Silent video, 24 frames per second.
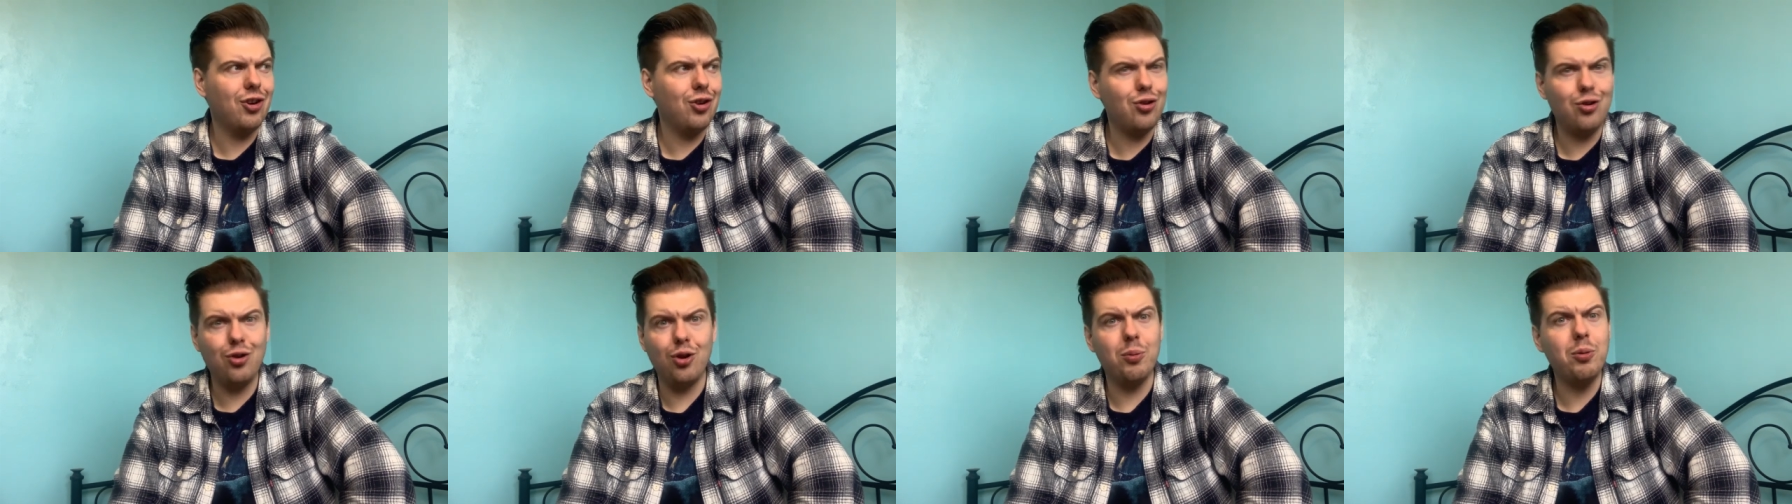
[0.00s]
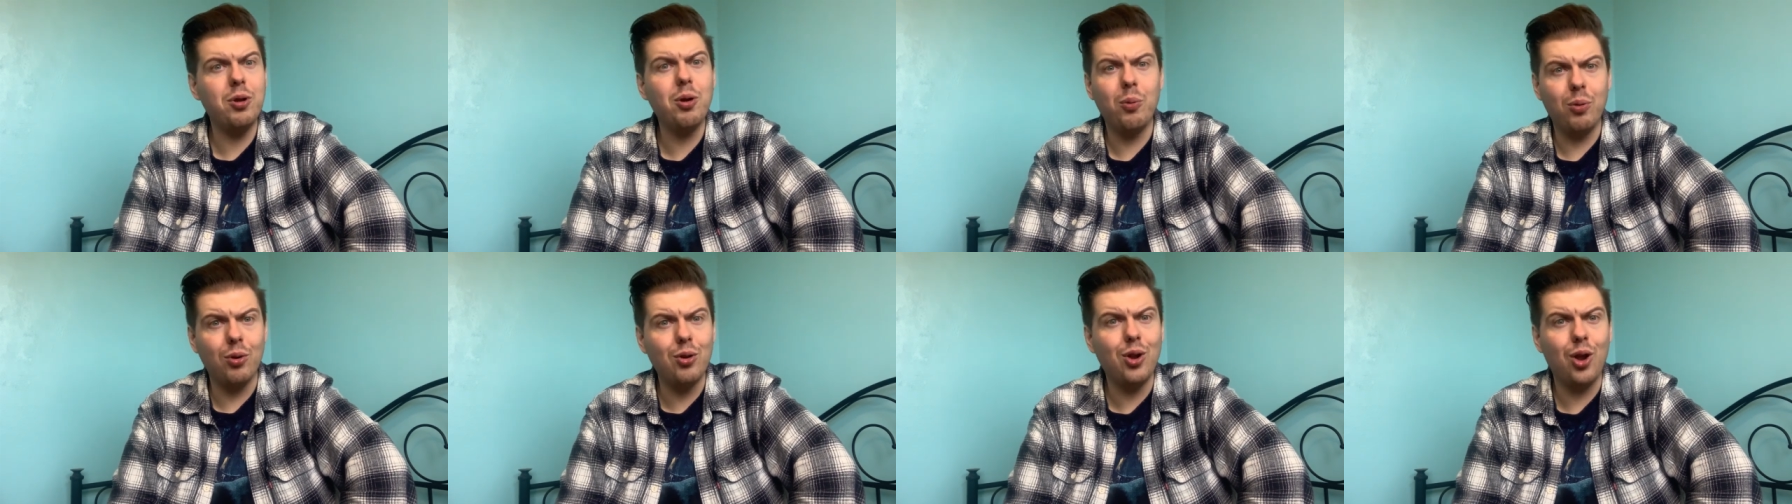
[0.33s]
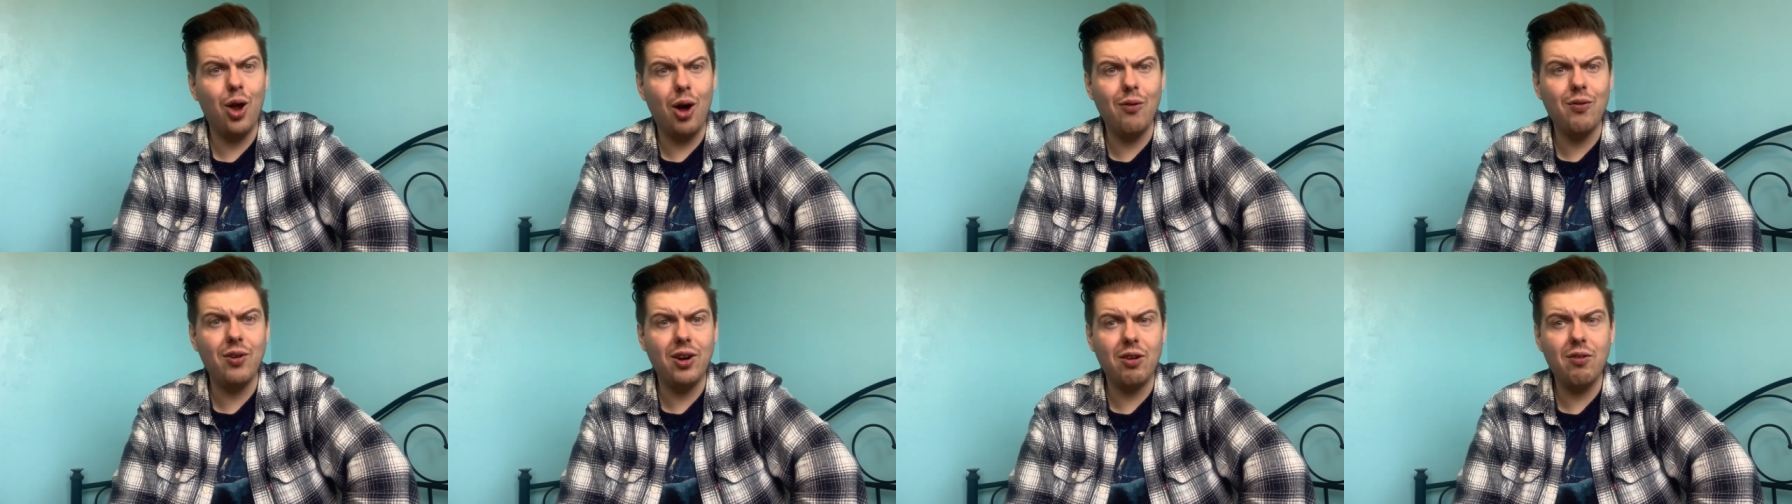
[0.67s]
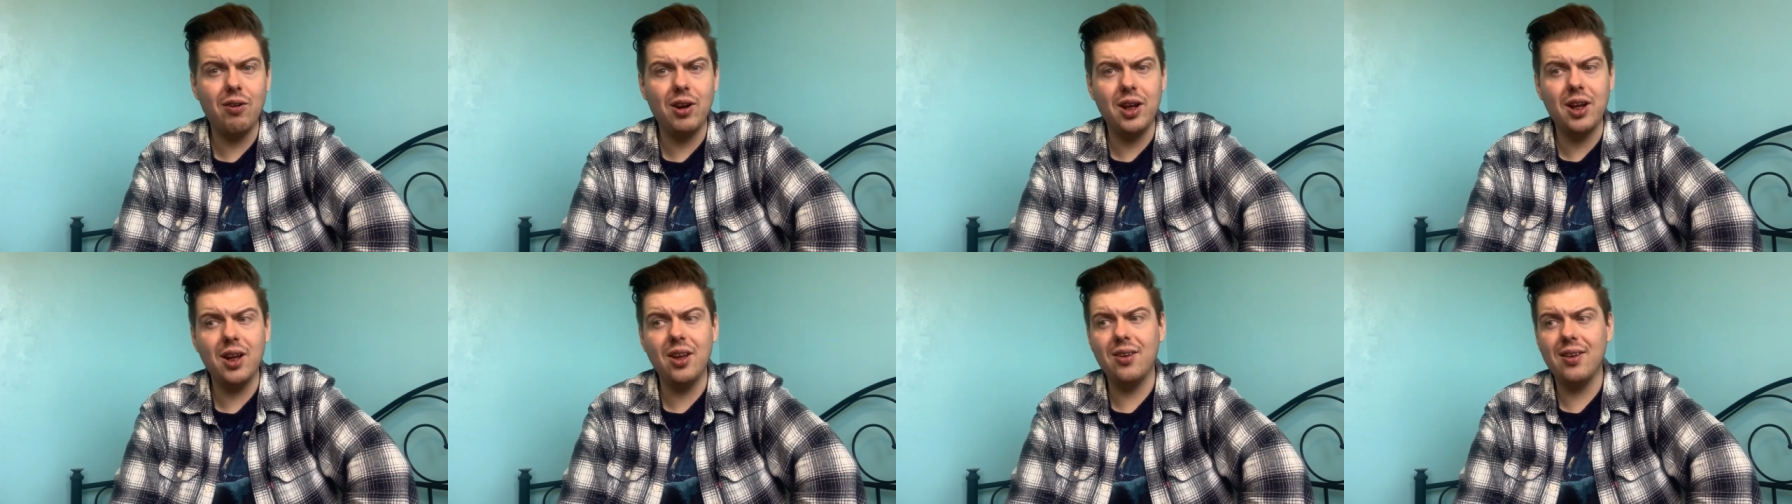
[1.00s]
There were a lot of
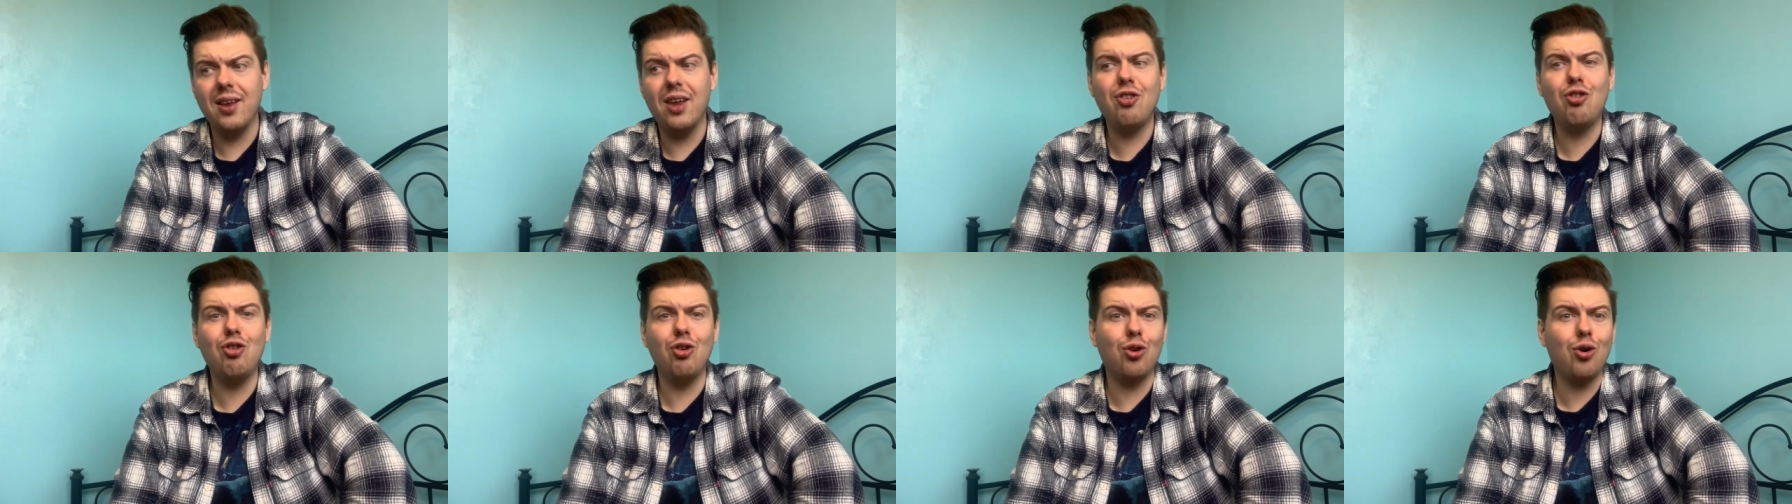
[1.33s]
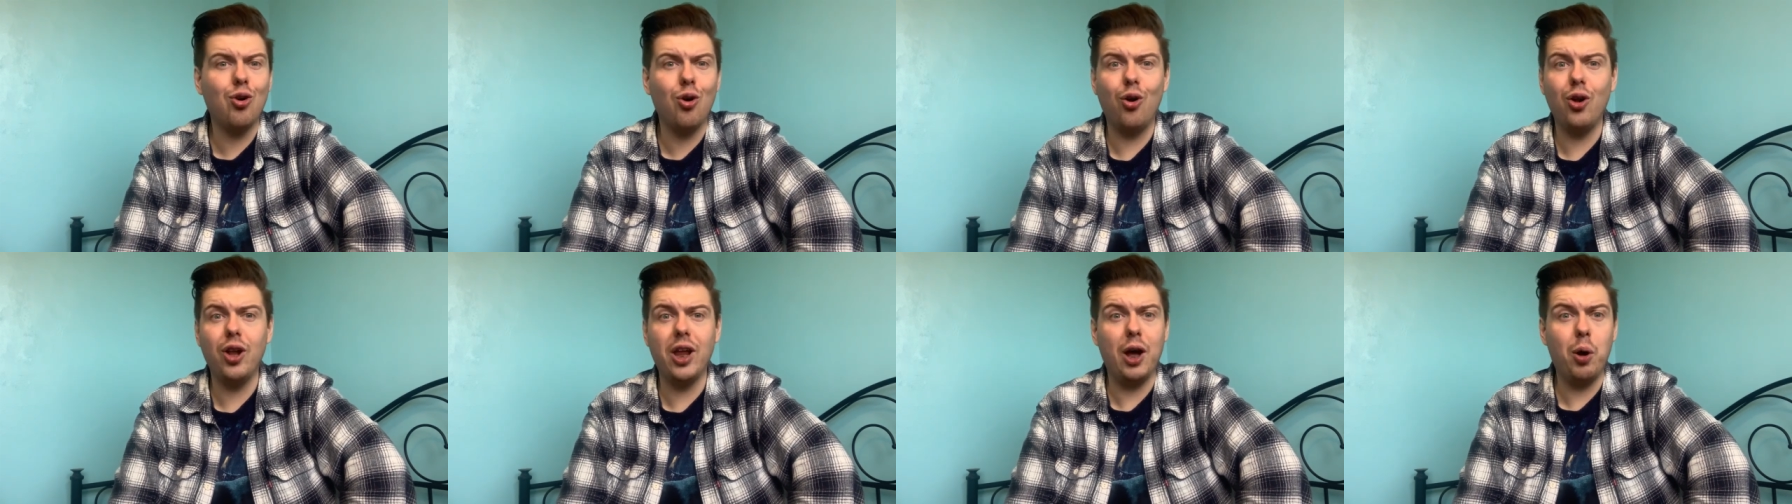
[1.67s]
ingredients. Let's just call